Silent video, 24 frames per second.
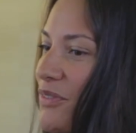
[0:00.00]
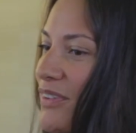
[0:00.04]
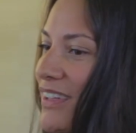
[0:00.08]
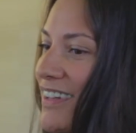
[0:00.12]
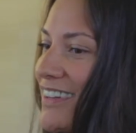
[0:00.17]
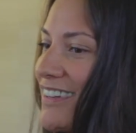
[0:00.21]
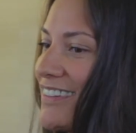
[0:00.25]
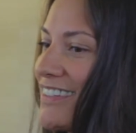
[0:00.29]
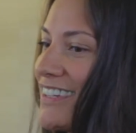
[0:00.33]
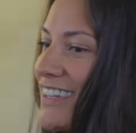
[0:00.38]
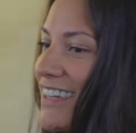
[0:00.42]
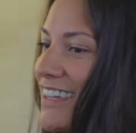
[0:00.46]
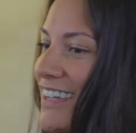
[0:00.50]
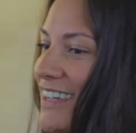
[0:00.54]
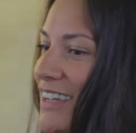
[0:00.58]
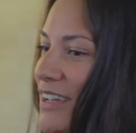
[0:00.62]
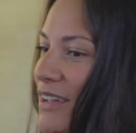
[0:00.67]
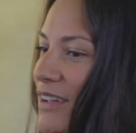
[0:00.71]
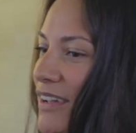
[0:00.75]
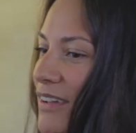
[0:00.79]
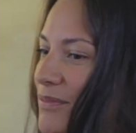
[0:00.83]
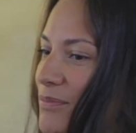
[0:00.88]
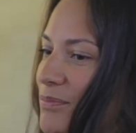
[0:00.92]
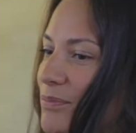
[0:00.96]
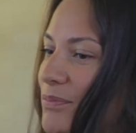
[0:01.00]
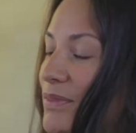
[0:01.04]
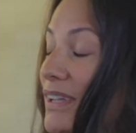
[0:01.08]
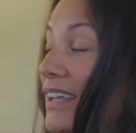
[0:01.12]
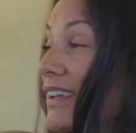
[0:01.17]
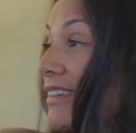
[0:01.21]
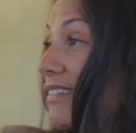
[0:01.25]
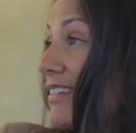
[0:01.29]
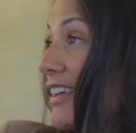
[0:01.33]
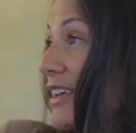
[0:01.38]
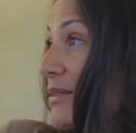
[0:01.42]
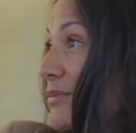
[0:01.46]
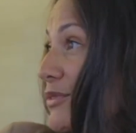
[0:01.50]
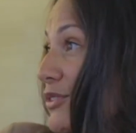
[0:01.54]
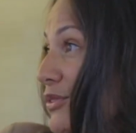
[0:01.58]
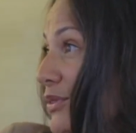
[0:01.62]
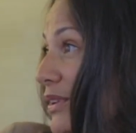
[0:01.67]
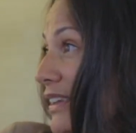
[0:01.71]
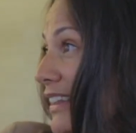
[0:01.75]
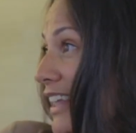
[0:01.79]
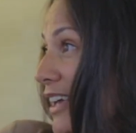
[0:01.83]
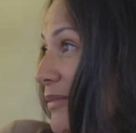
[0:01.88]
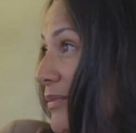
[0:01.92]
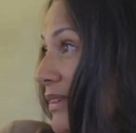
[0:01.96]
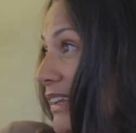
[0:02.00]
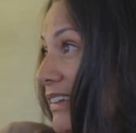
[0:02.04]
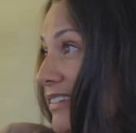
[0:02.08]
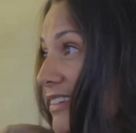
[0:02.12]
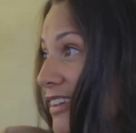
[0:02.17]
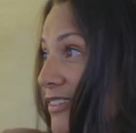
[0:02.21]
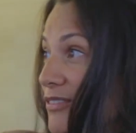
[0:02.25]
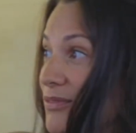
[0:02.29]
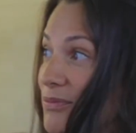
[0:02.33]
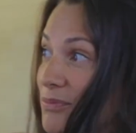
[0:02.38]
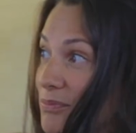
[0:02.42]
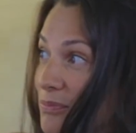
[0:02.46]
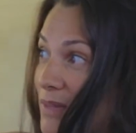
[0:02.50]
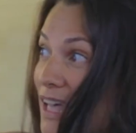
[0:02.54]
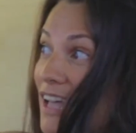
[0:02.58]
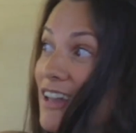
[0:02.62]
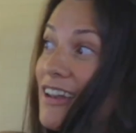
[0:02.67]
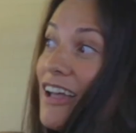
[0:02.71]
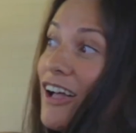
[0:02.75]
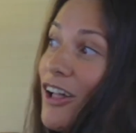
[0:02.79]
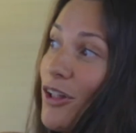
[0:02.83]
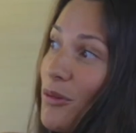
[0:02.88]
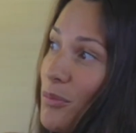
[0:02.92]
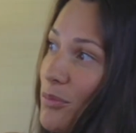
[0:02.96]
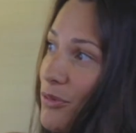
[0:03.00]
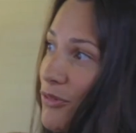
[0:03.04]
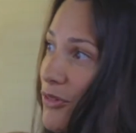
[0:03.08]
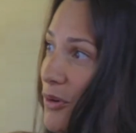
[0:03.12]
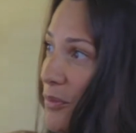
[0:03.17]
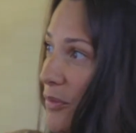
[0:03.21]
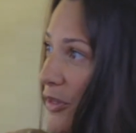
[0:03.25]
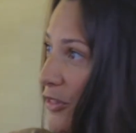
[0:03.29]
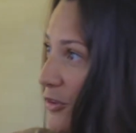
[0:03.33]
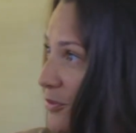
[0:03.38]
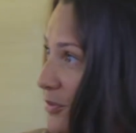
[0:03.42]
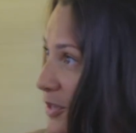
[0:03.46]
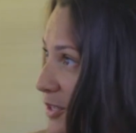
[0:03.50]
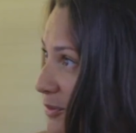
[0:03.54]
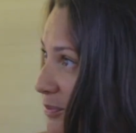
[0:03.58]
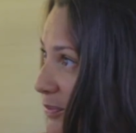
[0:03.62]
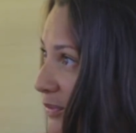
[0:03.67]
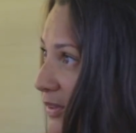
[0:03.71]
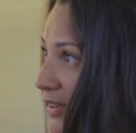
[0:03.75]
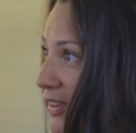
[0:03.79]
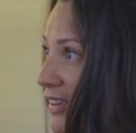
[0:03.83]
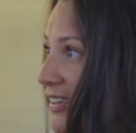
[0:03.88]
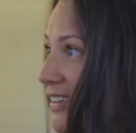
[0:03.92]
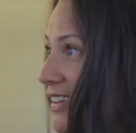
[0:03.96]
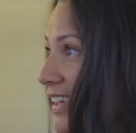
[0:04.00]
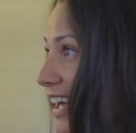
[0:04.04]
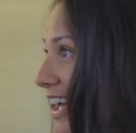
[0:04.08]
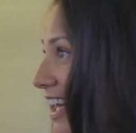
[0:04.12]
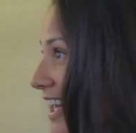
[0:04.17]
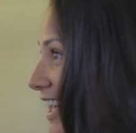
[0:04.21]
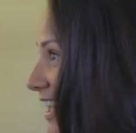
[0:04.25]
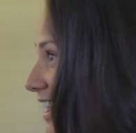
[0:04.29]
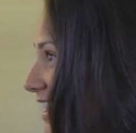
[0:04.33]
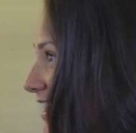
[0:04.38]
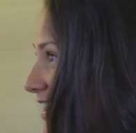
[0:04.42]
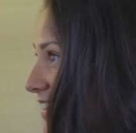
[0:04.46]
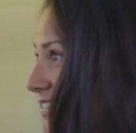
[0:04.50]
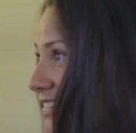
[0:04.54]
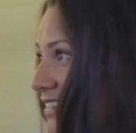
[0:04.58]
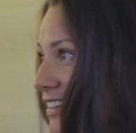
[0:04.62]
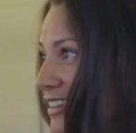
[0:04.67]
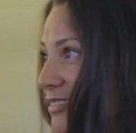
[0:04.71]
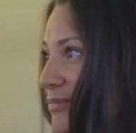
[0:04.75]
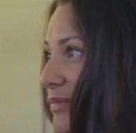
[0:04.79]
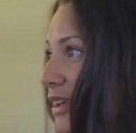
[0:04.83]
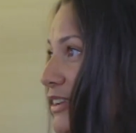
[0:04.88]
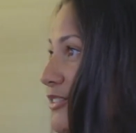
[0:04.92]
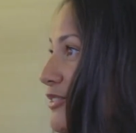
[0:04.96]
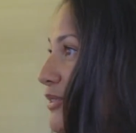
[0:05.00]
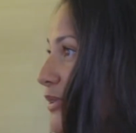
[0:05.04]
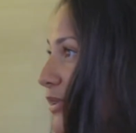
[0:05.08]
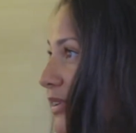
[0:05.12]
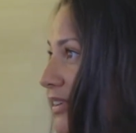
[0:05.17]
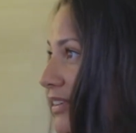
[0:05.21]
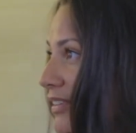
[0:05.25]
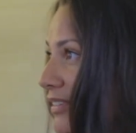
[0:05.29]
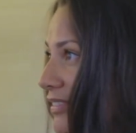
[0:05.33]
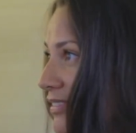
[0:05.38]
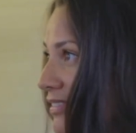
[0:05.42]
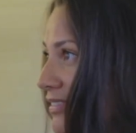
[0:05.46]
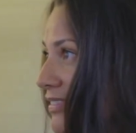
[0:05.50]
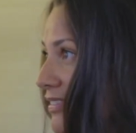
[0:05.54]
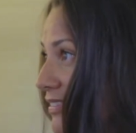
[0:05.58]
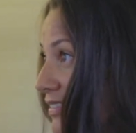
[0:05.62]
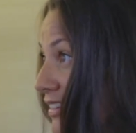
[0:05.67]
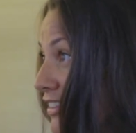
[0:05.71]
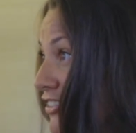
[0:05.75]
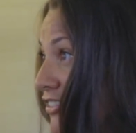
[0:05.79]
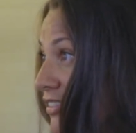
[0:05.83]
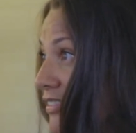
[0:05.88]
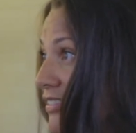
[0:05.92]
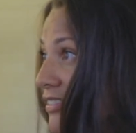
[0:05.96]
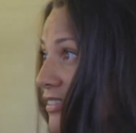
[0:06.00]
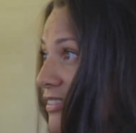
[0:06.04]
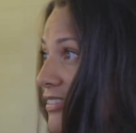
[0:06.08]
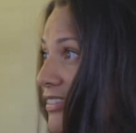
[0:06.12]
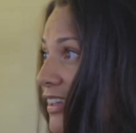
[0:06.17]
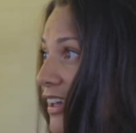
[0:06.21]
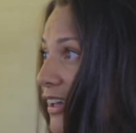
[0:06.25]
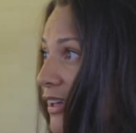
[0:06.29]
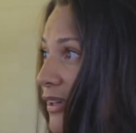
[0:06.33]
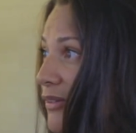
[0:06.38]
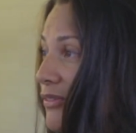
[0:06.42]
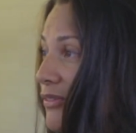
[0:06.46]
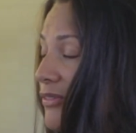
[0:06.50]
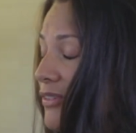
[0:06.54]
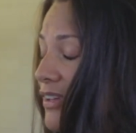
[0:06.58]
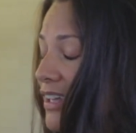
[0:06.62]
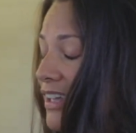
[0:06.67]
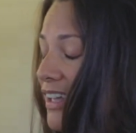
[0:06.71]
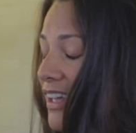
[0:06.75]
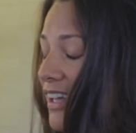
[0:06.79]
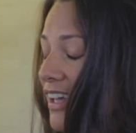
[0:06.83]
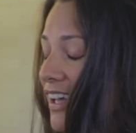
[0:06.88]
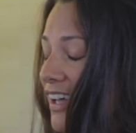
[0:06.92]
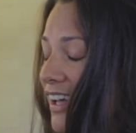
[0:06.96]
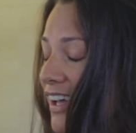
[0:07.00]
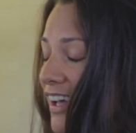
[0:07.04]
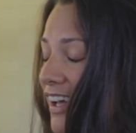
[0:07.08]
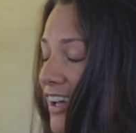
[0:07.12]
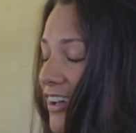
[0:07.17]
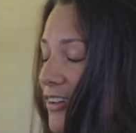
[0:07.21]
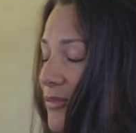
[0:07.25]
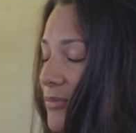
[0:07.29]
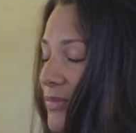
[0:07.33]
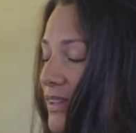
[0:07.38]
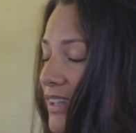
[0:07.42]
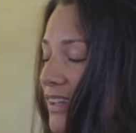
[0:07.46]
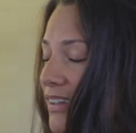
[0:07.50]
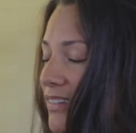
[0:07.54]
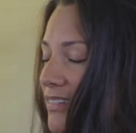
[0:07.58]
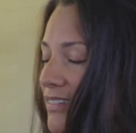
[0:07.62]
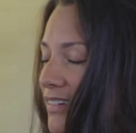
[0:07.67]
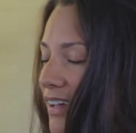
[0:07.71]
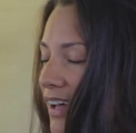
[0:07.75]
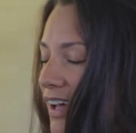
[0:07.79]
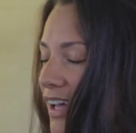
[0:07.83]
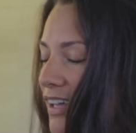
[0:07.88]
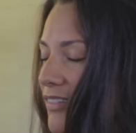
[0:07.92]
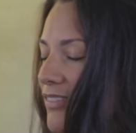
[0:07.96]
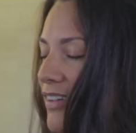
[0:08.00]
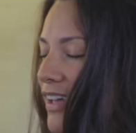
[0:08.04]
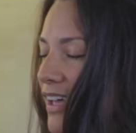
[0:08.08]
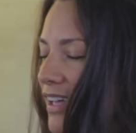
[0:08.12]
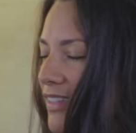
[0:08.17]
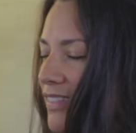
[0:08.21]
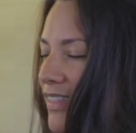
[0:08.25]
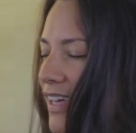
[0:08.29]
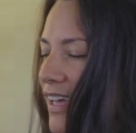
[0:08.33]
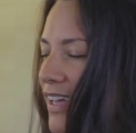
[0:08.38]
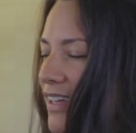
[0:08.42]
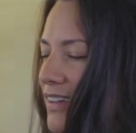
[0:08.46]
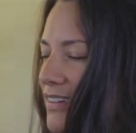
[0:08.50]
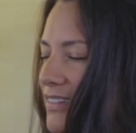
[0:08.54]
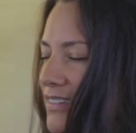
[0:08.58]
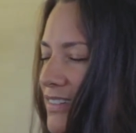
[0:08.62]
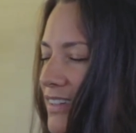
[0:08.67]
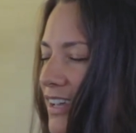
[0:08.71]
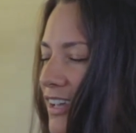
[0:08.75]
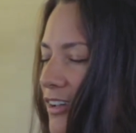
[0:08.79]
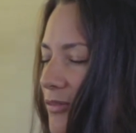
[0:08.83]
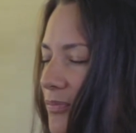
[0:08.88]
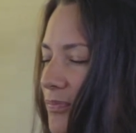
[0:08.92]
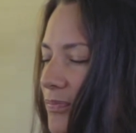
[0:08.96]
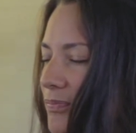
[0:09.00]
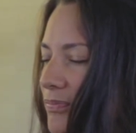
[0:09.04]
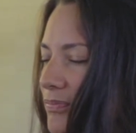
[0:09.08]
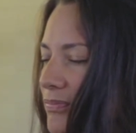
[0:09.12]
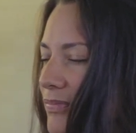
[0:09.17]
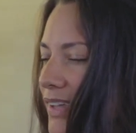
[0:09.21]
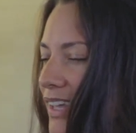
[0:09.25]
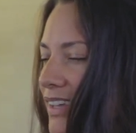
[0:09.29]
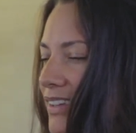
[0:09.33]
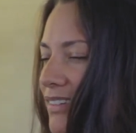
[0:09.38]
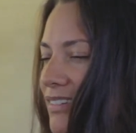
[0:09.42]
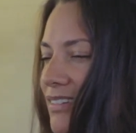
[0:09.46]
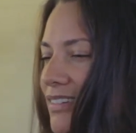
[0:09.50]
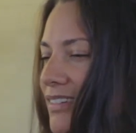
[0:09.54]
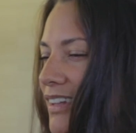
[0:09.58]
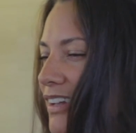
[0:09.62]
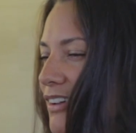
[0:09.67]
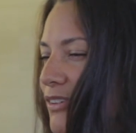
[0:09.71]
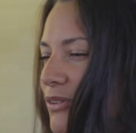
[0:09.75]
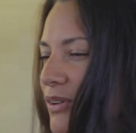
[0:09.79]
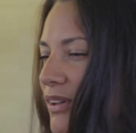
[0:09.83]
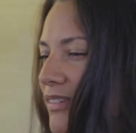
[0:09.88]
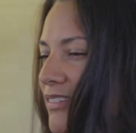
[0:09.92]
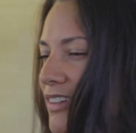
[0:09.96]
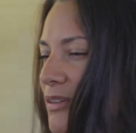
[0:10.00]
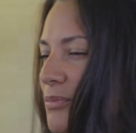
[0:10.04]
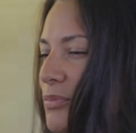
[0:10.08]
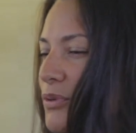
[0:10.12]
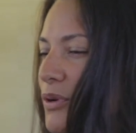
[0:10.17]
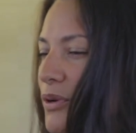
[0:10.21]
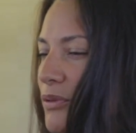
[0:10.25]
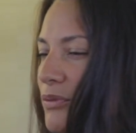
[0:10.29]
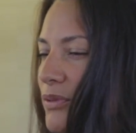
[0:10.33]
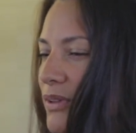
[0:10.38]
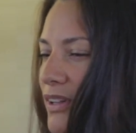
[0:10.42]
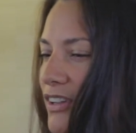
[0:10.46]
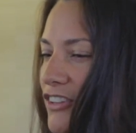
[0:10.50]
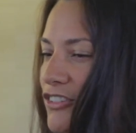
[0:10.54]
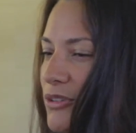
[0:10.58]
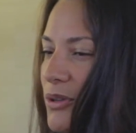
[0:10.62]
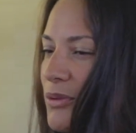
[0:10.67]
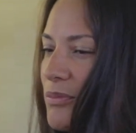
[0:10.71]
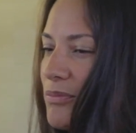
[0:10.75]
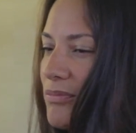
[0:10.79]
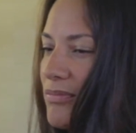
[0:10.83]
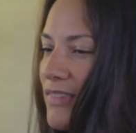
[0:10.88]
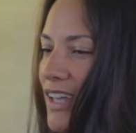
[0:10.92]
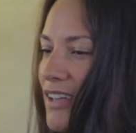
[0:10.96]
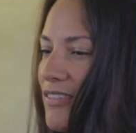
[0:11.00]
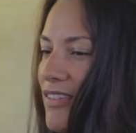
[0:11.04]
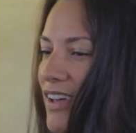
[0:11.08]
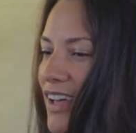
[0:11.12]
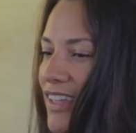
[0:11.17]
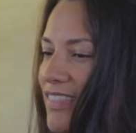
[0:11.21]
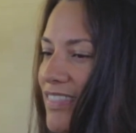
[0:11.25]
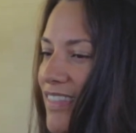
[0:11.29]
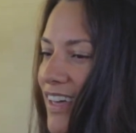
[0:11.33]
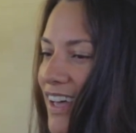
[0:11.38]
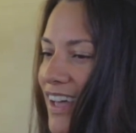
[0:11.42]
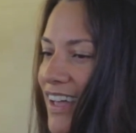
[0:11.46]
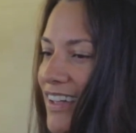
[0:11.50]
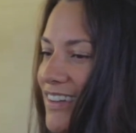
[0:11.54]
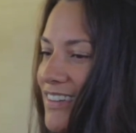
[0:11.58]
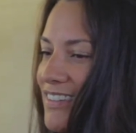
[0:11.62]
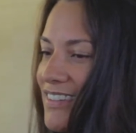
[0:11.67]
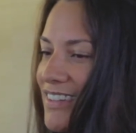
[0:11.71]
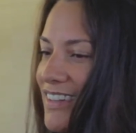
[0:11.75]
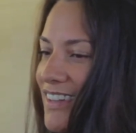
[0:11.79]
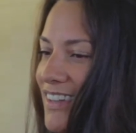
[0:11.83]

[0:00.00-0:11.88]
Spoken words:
And because I'm doing that, because I've had help from other people, guides and mentors such as yourself, because I've had that, I don't want to say privilege, I've had that